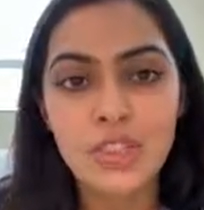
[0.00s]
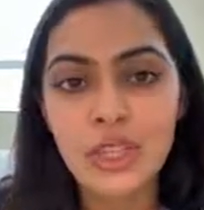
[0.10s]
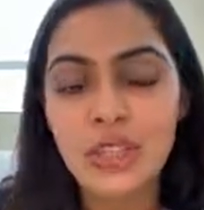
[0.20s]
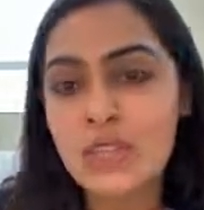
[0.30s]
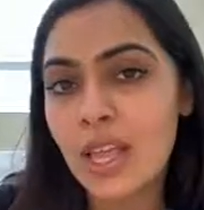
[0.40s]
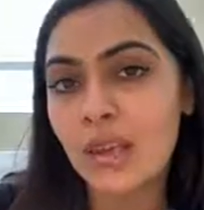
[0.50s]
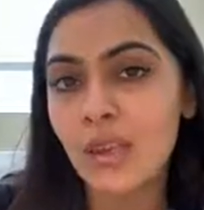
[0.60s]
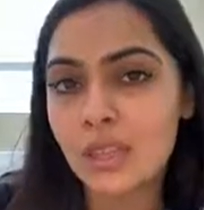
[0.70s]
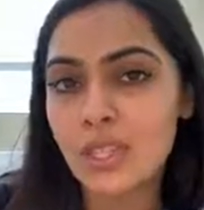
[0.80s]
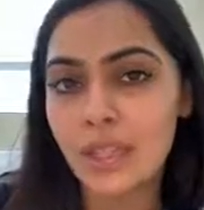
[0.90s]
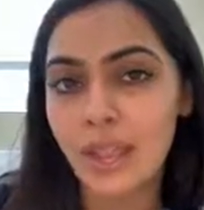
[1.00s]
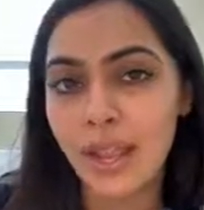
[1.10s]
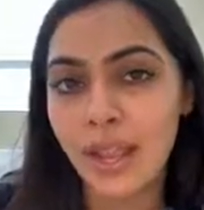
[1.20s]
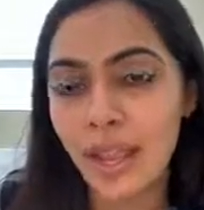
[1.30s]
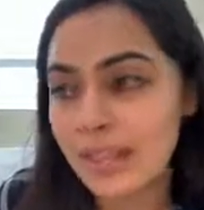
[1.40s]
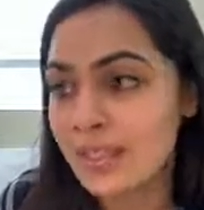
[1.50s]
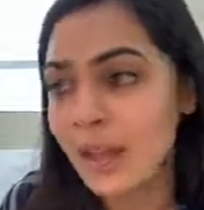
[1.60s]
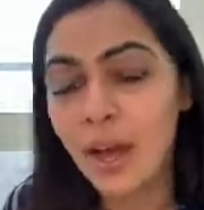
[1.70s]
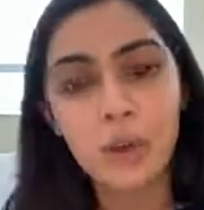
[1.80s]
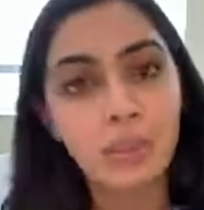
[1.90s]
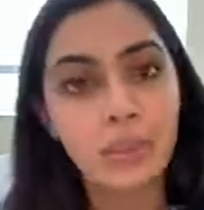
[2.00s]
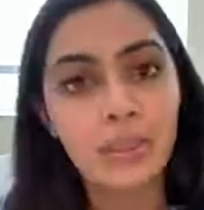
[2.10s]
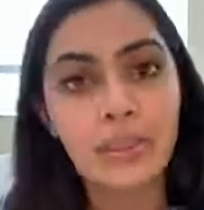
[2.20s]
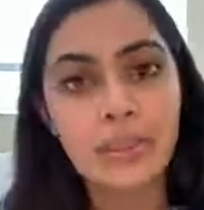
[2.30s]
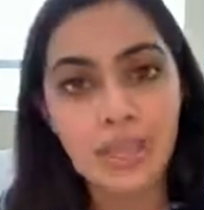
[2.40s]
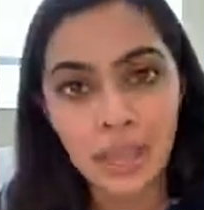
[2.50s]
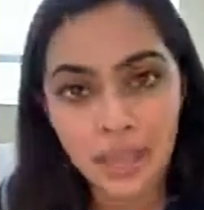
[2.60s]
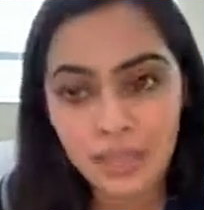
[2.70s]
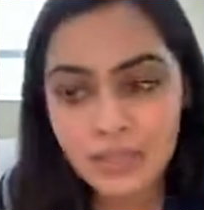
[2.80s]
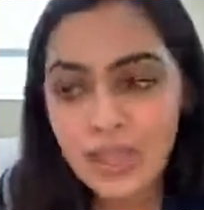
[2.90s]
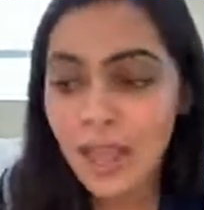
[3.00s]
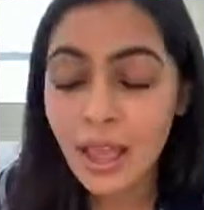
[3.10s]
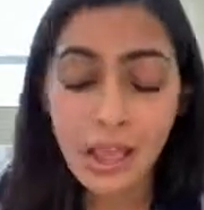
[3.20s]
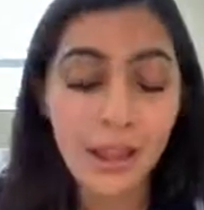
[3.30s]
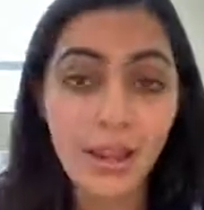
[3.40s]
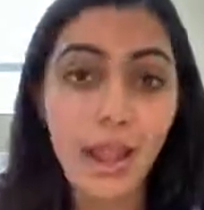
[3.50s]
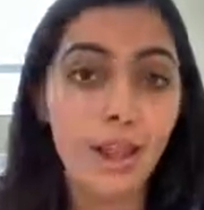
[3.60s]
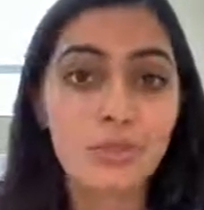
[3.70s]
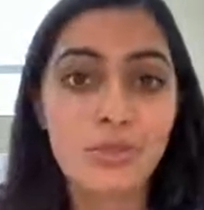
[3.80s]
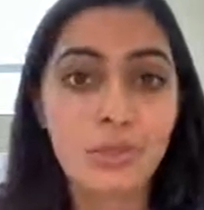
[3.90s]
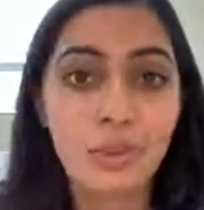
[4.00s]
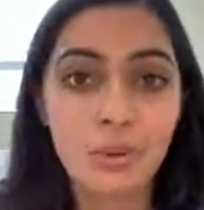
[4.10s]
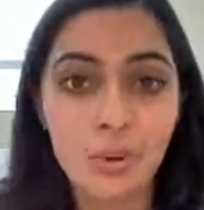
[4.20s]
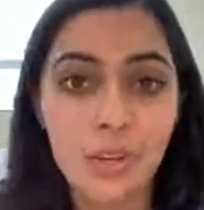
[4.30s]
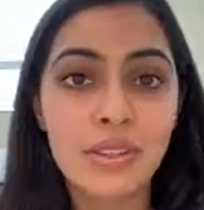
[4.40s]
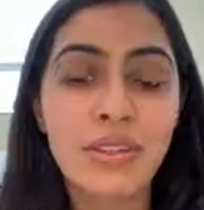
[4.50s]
So I used that knowledge that I had to help me in this case, and it actually worked.